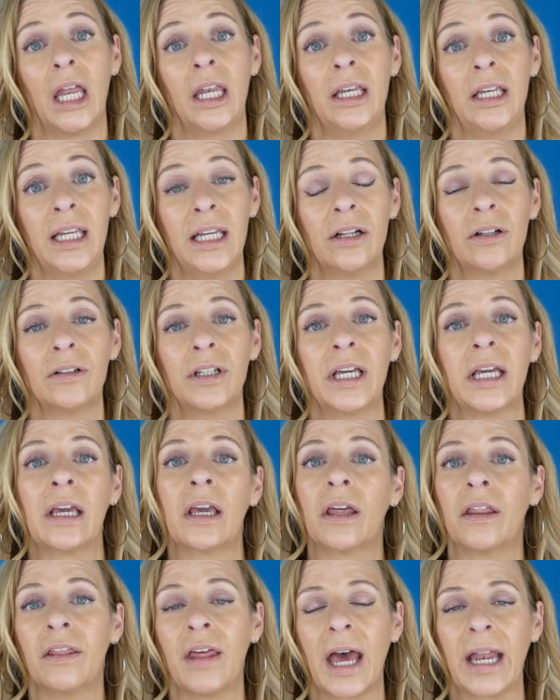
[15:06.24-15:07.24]
needling
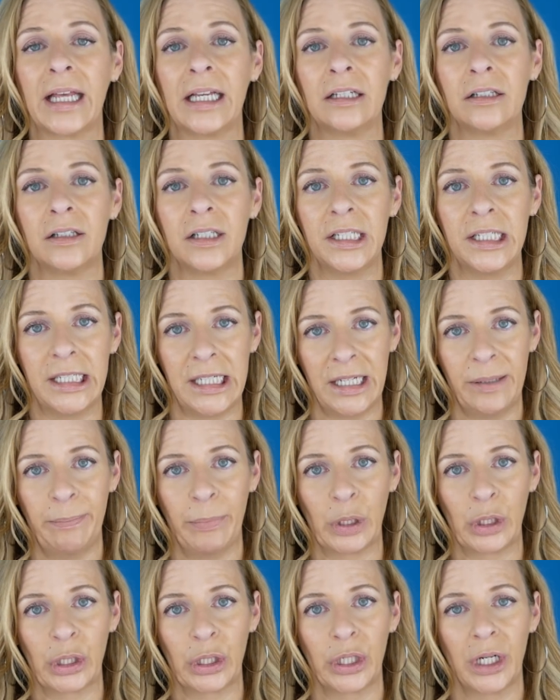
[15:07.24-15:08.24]
that is
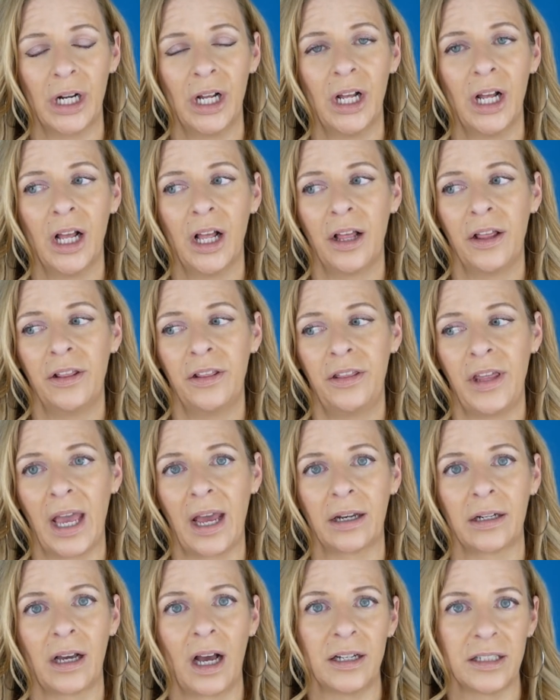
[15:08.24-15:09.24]
deeper
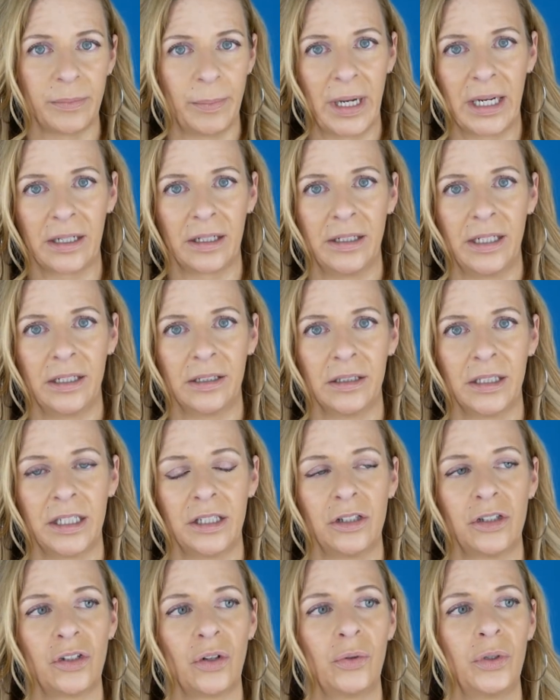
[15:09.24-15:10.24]
than cosmetic
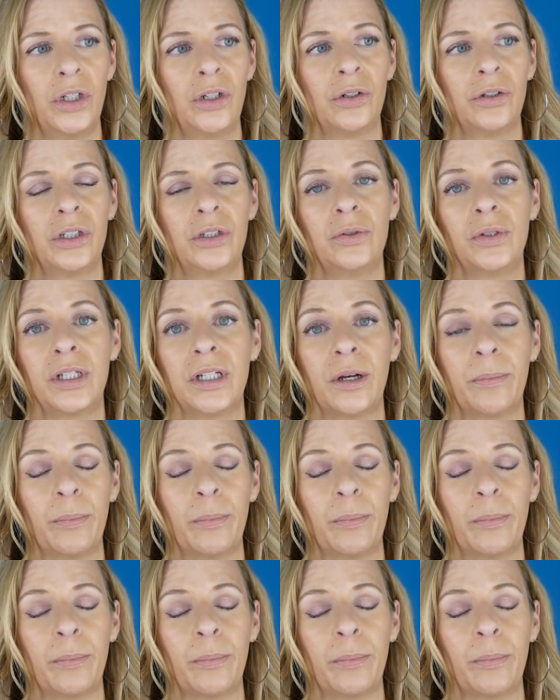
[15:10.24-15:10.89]
needling. So you're using a